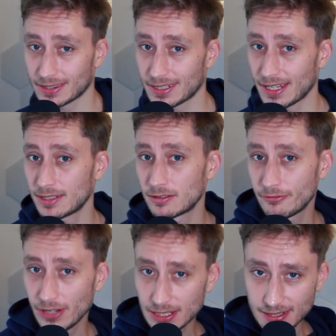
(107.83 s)
then
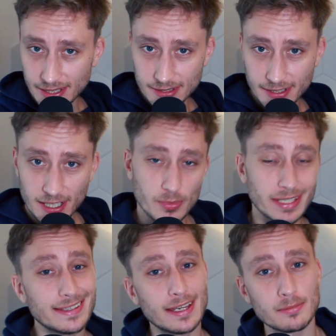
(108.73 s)
validating them,
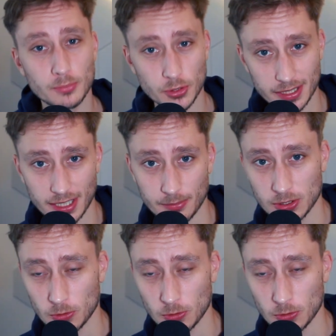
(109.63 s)
and then putting them into